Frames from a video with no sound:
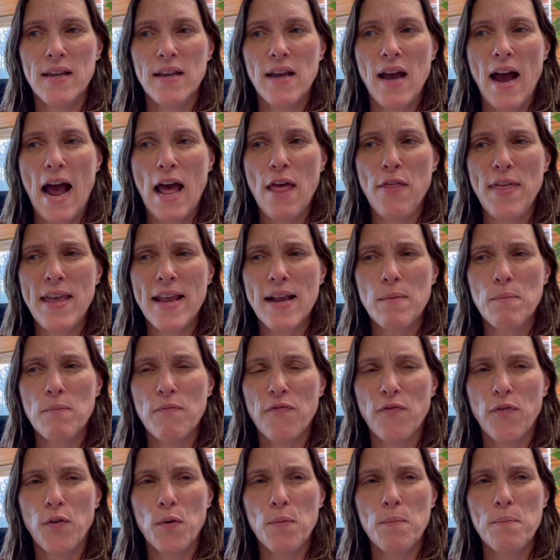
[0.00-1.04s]
I
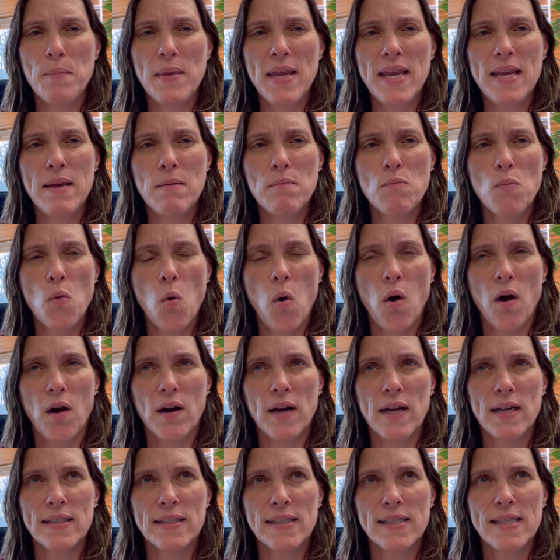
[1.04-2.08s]
think for me more,
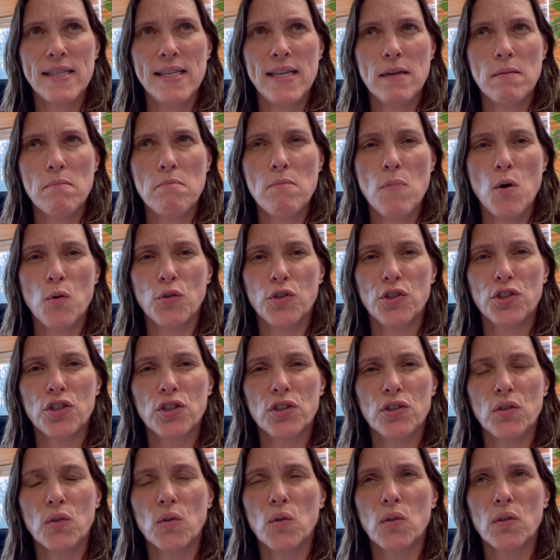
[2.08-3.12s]
it's the
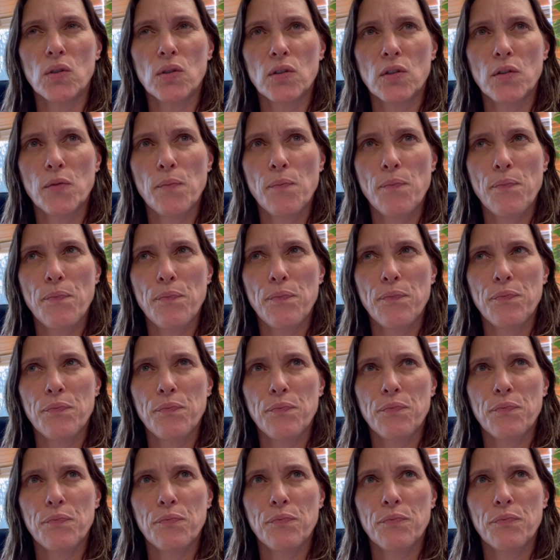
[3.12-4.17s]
emotional
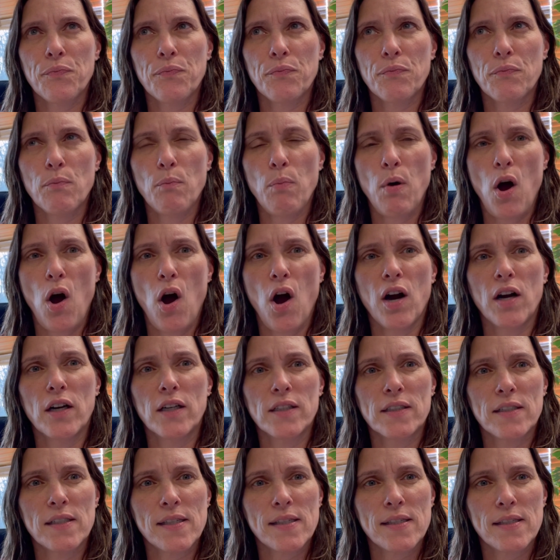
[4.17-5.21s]

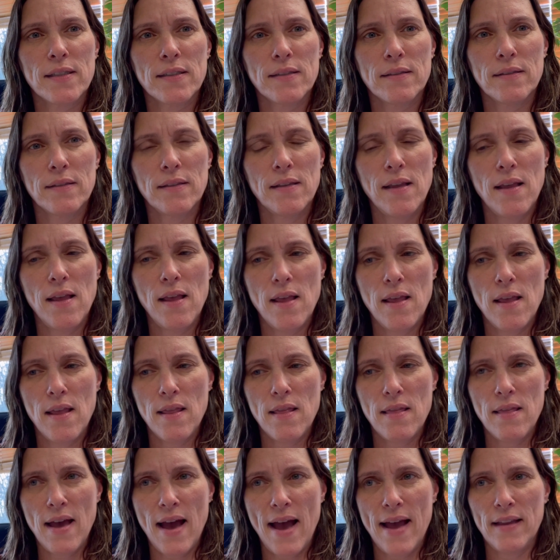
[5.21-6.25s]
part
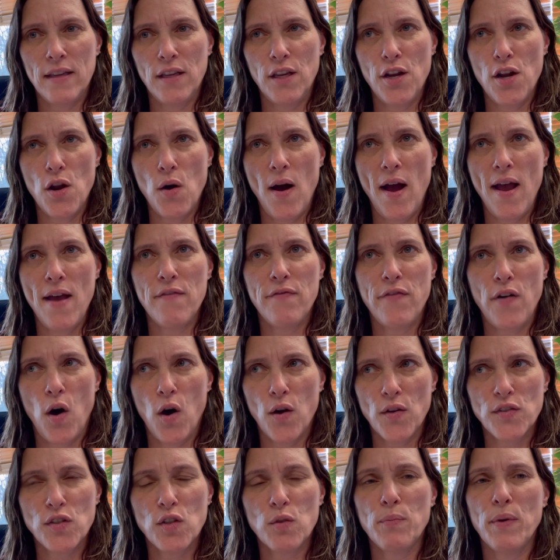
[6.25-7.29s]
that, I've
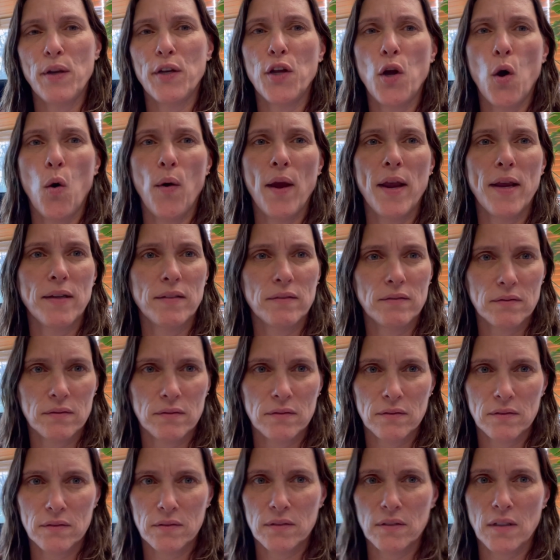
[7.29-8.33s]
also been going
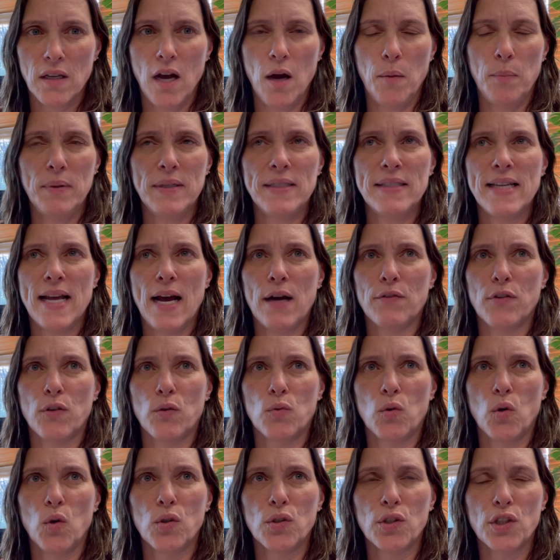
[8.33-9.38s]
up and down the
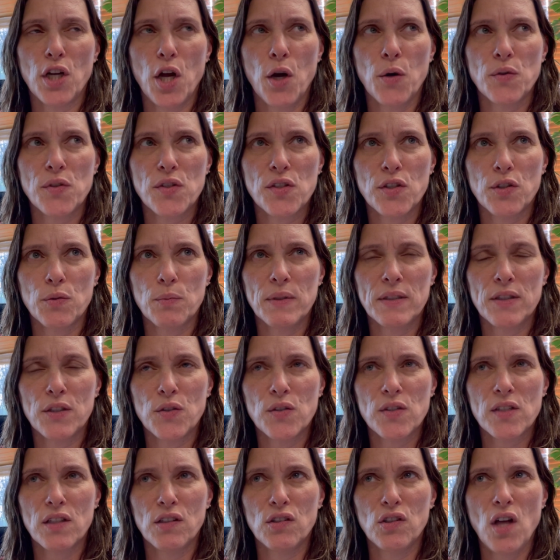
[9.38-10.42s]
roller coaster, but
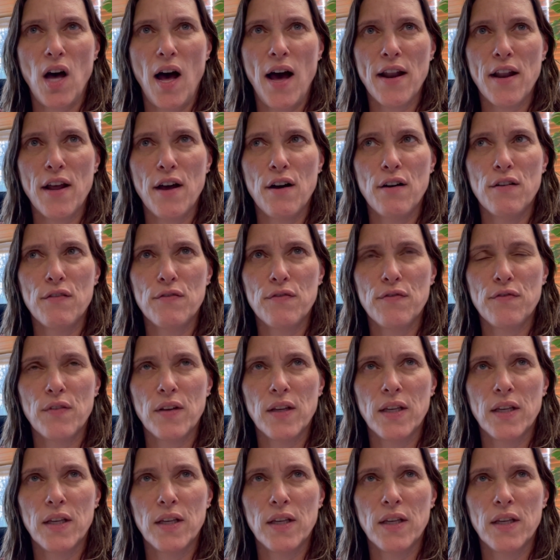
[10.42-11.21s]
there's a lot of